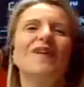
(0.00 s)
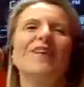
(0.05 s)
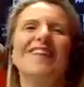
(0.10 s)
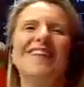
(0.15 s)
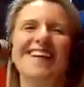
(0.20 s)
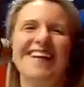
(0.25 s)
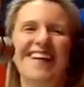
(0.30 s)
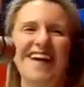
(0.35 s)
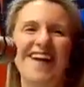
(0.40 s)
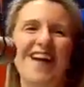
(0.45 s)

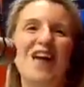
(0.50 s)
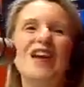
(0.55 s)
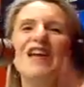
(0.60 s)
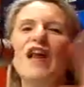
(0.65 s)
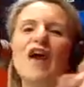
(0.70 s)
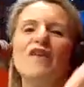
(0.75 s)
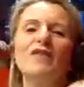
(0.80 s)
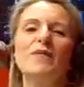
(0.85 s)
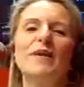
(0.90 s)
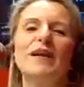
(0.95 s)
Now
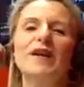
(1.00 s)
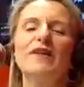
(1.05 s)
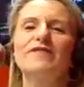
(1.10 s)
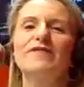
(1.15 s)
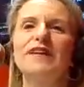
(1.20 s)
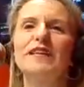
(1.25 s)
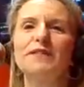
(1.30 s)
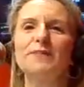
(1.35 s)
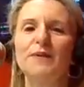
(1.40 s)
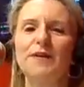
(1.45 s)
everybody on
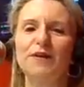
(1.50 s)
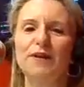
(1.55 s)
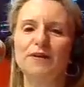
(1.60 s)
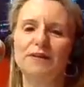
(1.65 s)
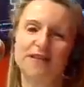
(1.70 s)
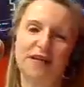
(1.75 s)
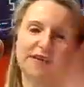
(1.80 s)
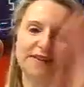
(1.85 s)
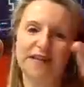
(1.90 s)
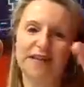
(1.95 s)
Facebook
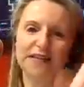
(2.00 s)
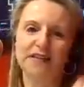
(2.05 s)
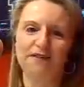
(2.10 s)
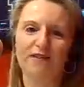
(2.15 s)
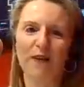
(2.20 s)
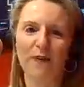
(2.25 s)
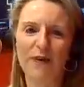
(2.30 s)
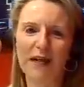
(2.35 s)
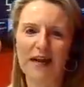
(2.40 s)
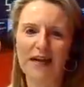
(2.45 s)
knows that. That's
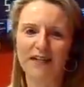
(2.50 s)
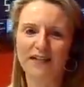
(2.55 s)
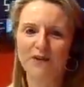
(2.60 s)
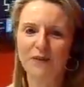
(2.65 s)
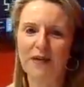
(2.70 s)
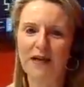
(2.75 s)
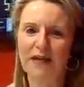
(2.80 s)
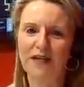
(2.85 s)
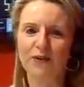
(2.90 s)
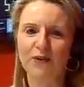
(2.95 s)
right. We got to
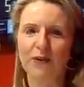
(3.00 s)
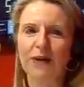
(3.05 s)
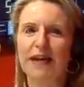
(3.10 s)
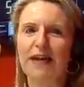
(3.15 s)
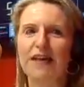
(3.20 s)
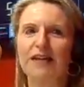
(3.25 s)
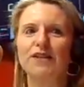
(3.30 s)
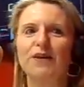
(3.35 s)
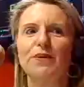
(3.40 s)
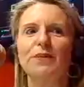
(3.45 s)
do what we got
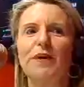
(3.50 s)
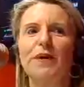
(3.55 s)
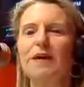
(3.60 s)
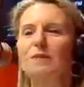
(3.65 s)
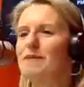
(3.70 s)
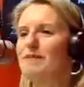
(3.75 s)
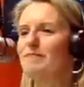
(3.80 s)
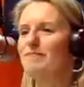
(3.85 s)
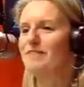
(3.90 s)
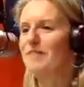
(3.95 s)
to do, babes.